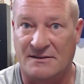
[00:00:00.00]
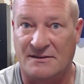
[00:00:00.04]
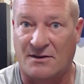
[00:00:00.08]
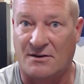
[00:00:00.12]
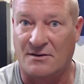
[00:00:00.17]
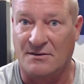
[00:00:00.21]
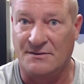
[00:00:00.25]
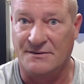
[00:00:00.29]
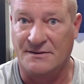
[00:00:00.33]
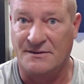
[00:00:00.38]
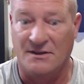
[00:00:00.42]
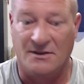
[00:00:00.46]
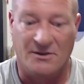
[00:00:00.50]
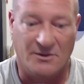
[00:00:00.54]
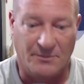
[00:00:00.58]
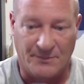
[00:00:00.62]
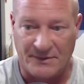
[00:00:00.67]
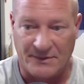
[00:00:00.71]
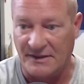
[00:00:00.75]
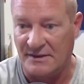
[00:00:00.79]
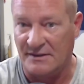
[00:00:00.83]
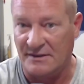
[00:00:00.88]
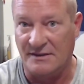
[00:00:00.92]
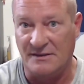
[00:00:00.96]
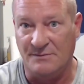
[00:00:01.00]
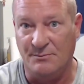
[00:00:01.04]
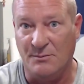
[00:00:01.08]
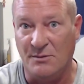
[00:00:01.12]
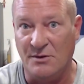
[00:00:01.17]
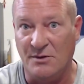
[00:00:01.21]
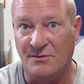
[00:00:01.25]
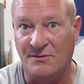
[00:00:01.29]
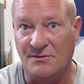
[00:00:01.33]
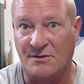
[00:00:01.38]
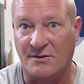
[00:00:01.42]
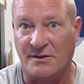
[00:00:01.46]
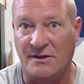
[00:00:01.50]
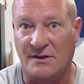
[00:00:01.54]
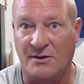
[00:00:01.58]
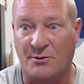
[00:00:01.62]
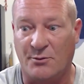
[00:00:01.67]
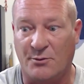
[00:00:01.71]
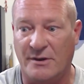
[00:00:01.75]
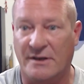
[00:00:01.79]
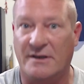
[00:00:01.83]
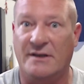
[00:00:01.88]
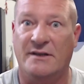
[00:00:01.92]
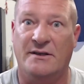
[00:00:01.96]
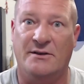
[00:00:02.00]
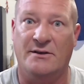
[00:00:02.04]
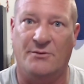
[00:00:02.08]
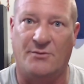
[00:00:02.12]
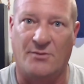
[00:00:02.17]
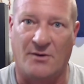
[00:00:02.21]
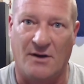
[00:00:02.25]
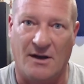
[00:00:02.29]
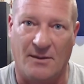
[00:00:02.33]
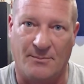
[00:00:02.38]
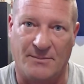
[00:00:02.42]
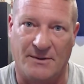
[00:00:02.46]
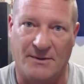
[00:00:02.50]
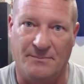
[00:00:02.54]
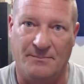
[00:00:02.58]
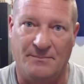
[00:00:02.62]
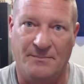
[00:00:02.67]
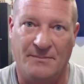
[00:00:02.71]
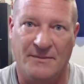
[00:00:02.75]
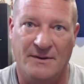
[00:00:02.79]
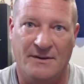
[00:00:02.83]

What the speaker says: startles it a little bit, and he moves really quick, and you drop him